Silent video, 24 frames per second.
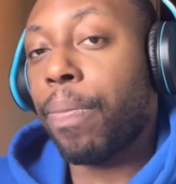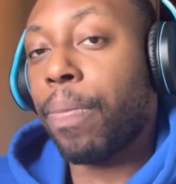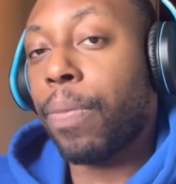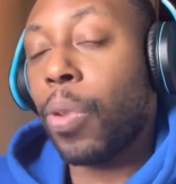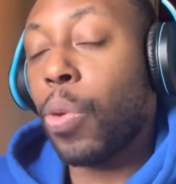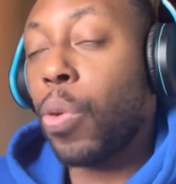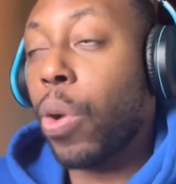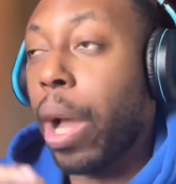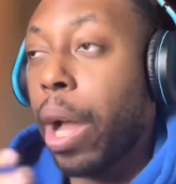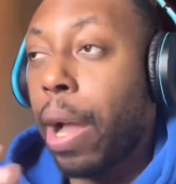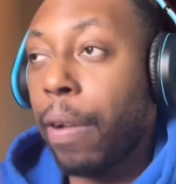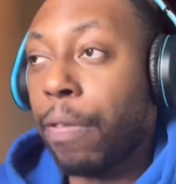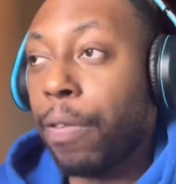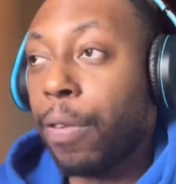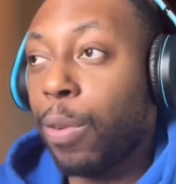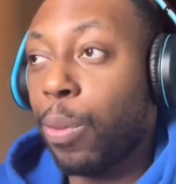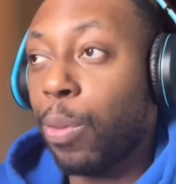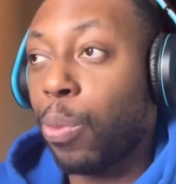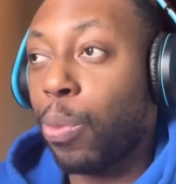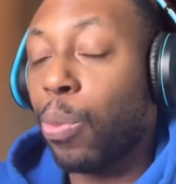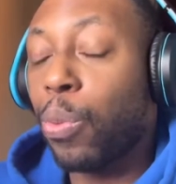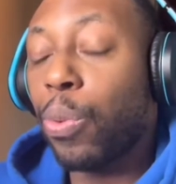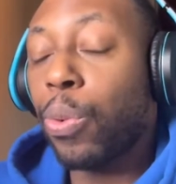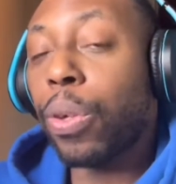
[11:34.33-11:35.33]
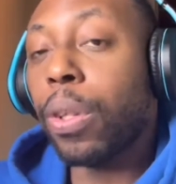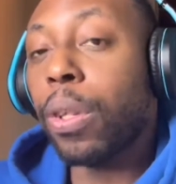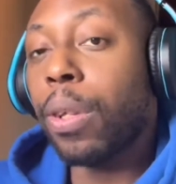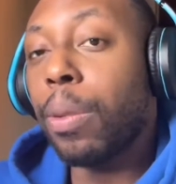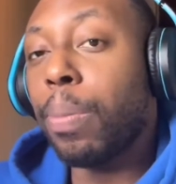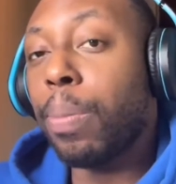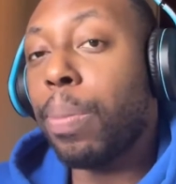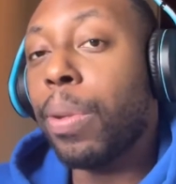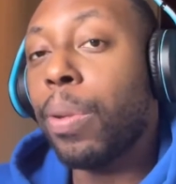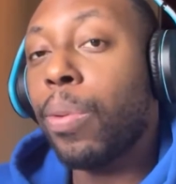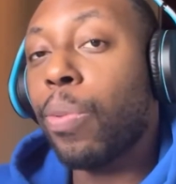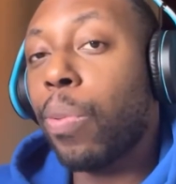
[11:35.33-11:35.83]
You have to really
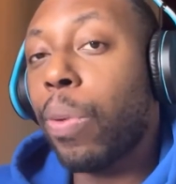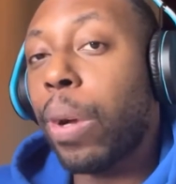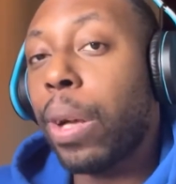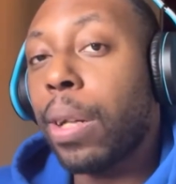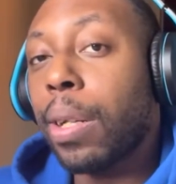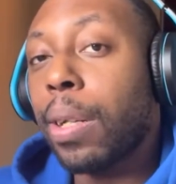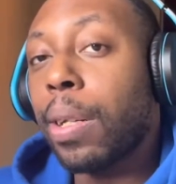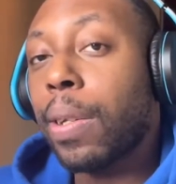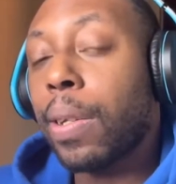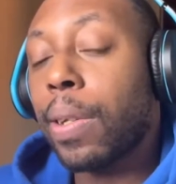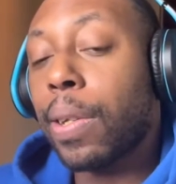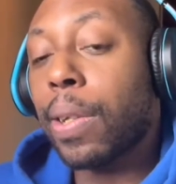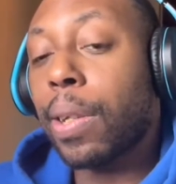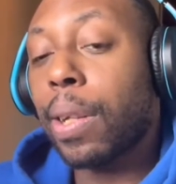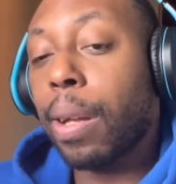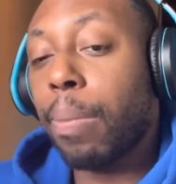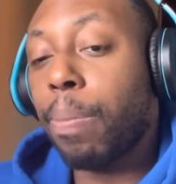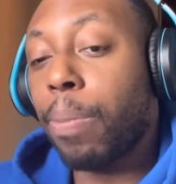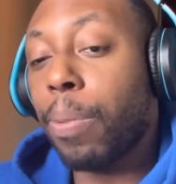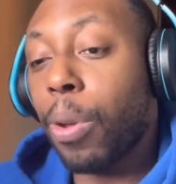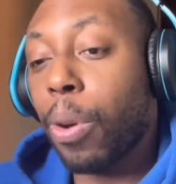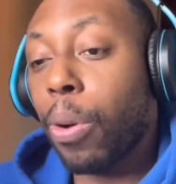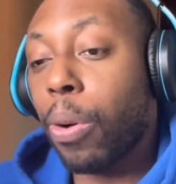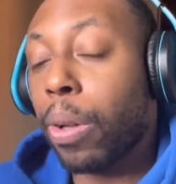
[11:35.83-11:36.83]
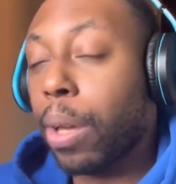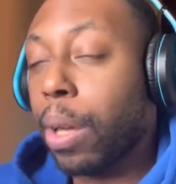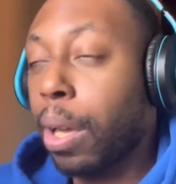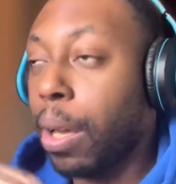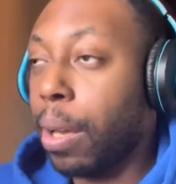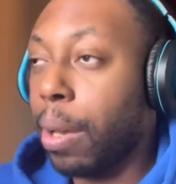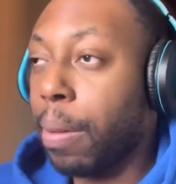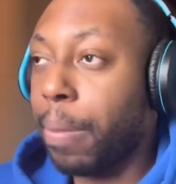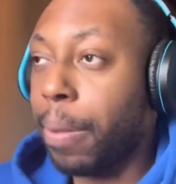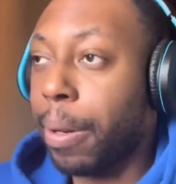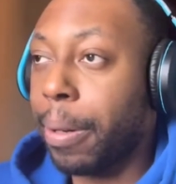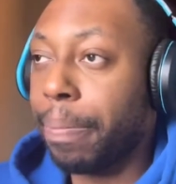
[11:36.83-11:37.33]
be ready to step your
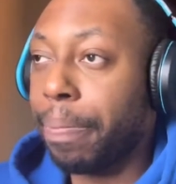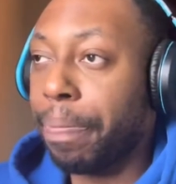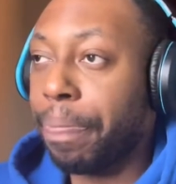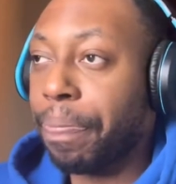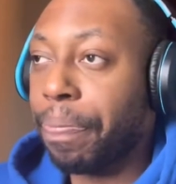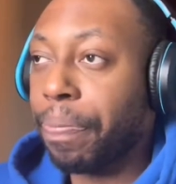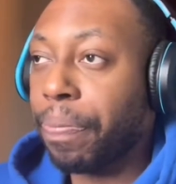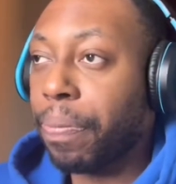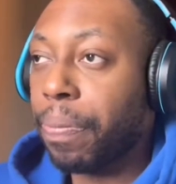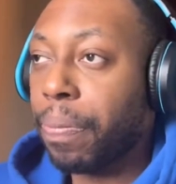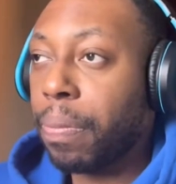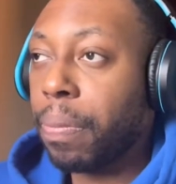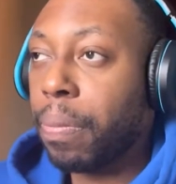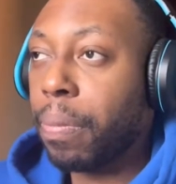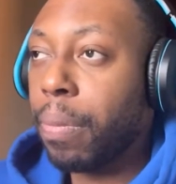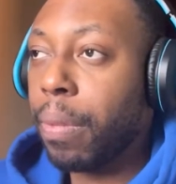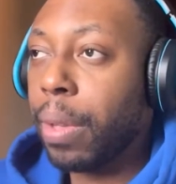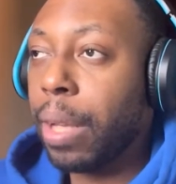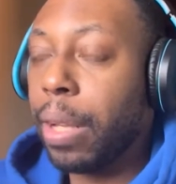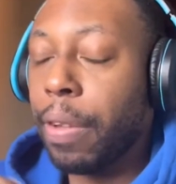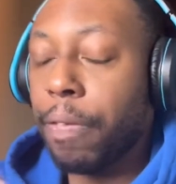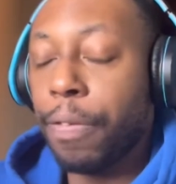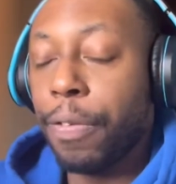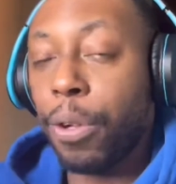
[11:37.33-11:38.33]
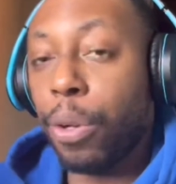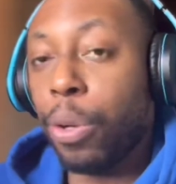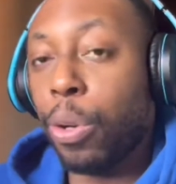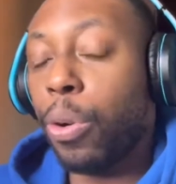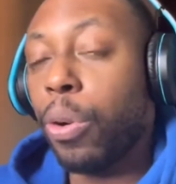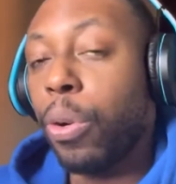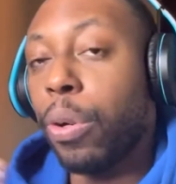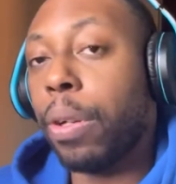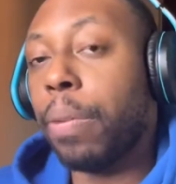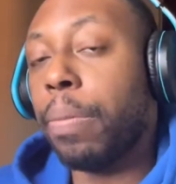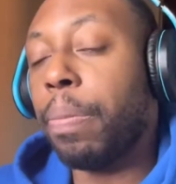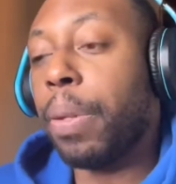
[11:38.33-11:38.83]
game up if you're
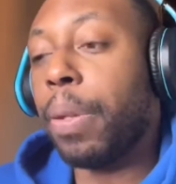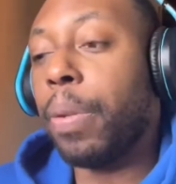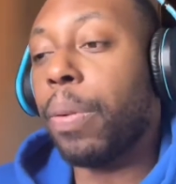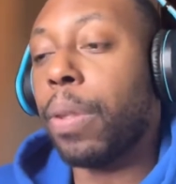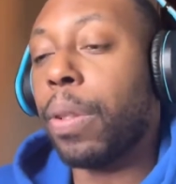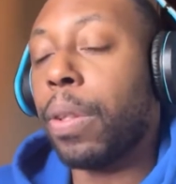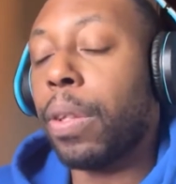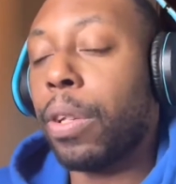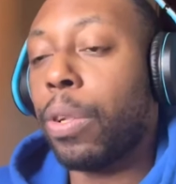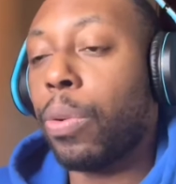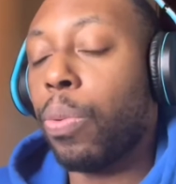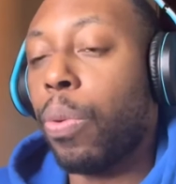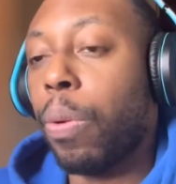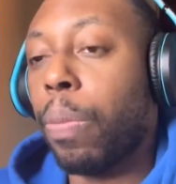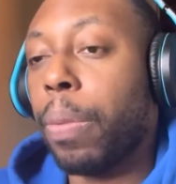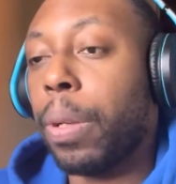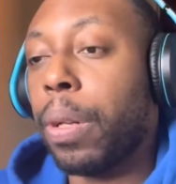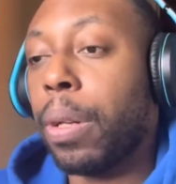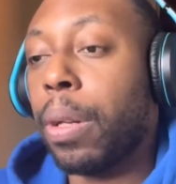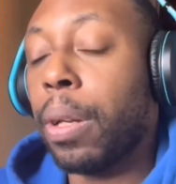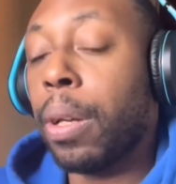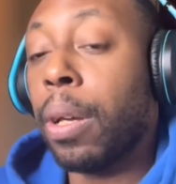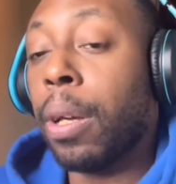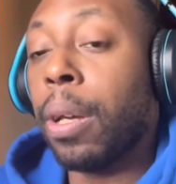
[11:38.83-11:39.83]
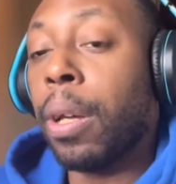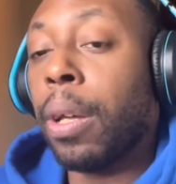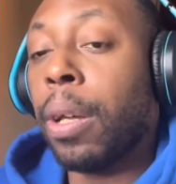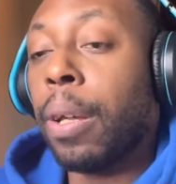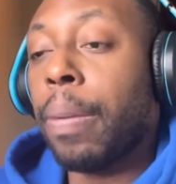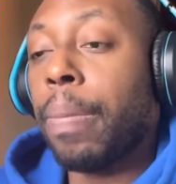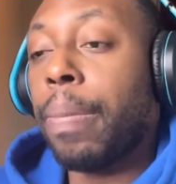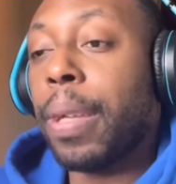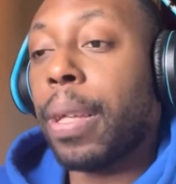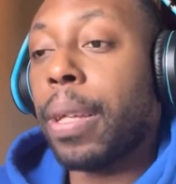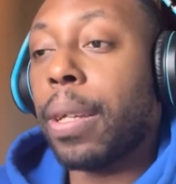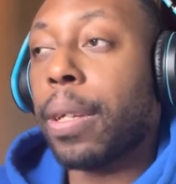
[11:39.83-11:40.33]
going to be with this woman.
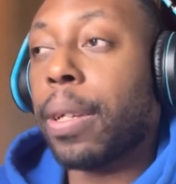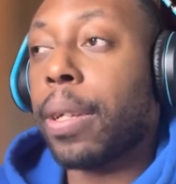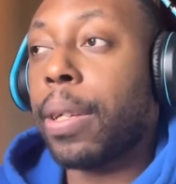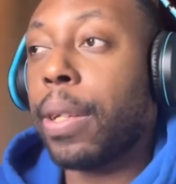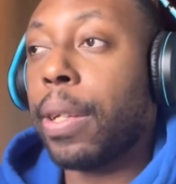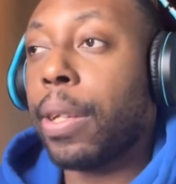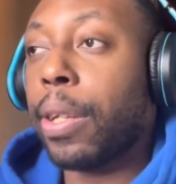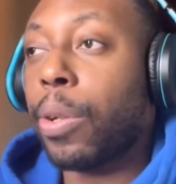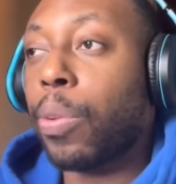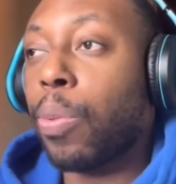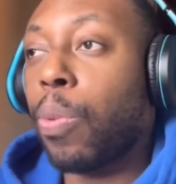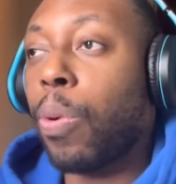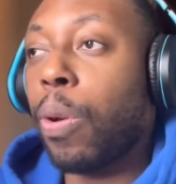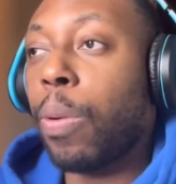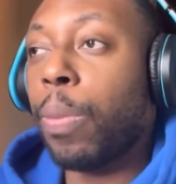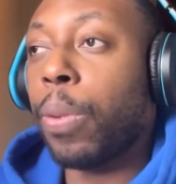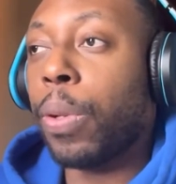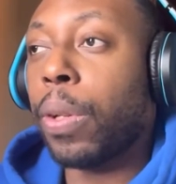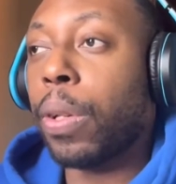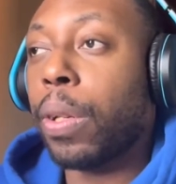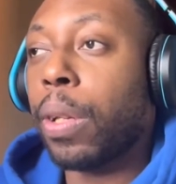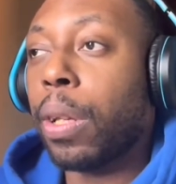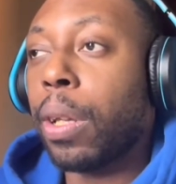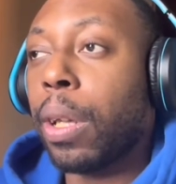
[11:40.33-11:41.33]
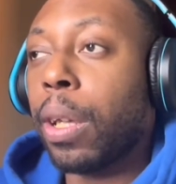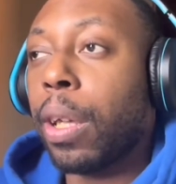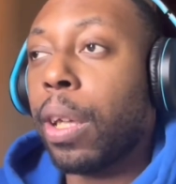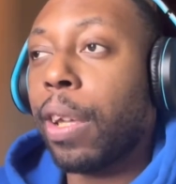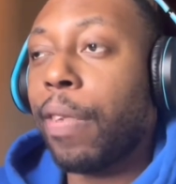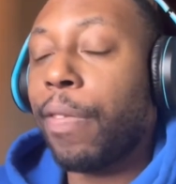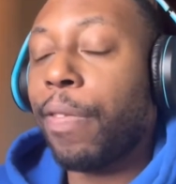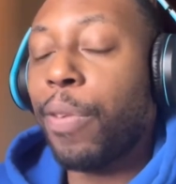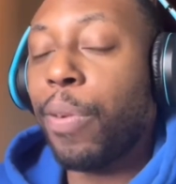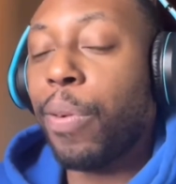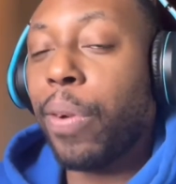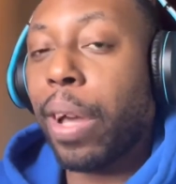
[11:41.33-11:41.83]
Because this woman,
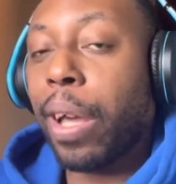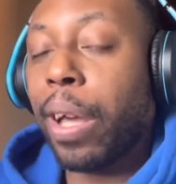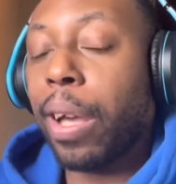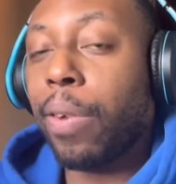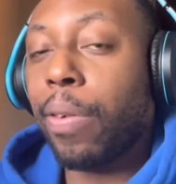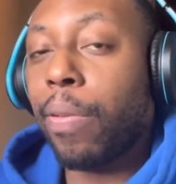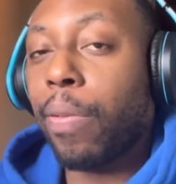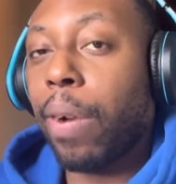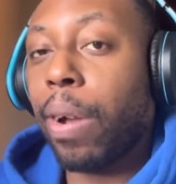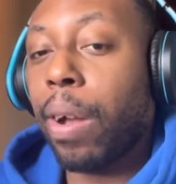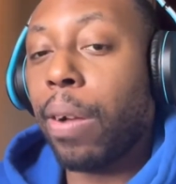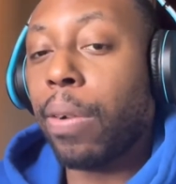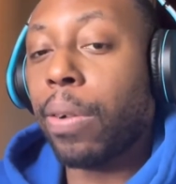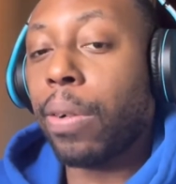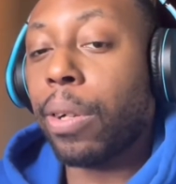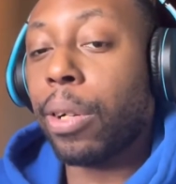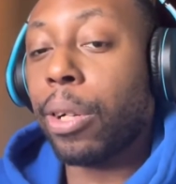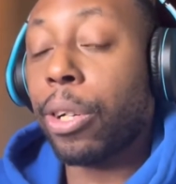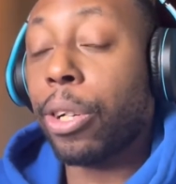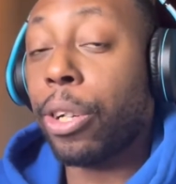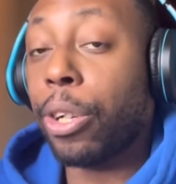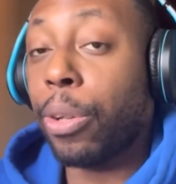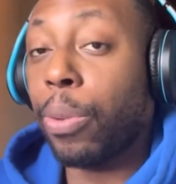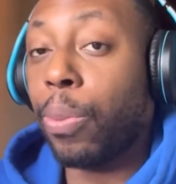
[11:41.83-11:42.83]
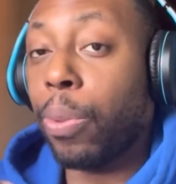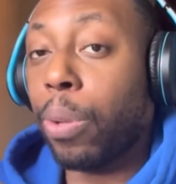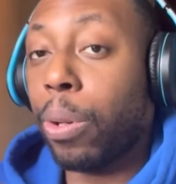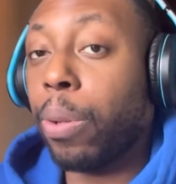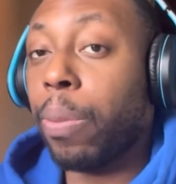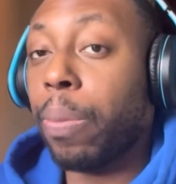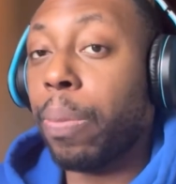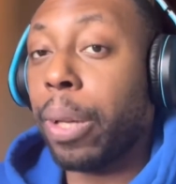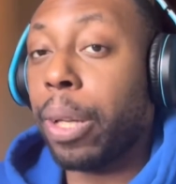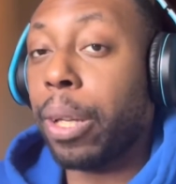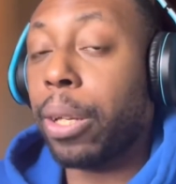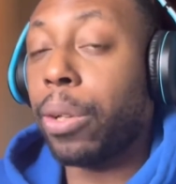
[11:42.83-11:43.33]
if you hang around her, she
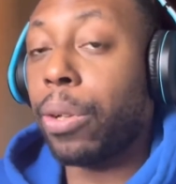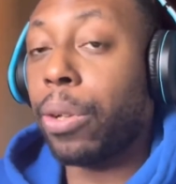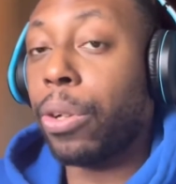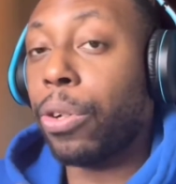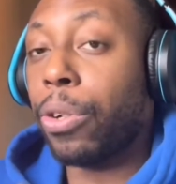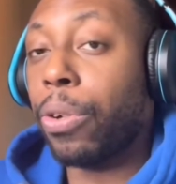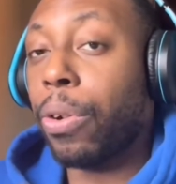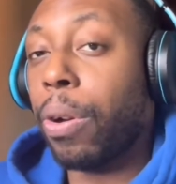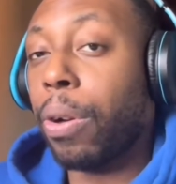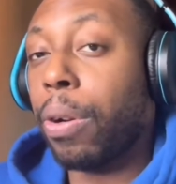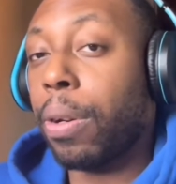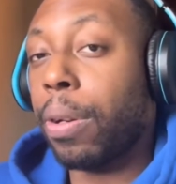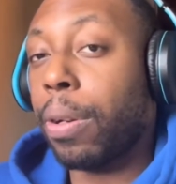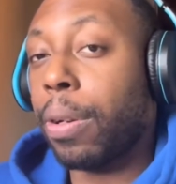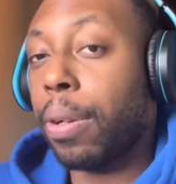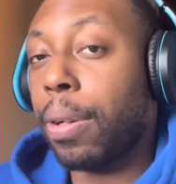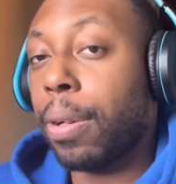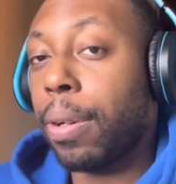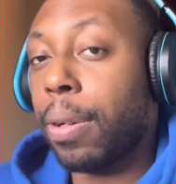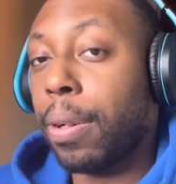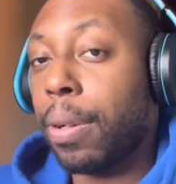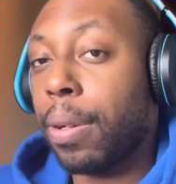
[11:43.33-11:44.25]
will make you stronger.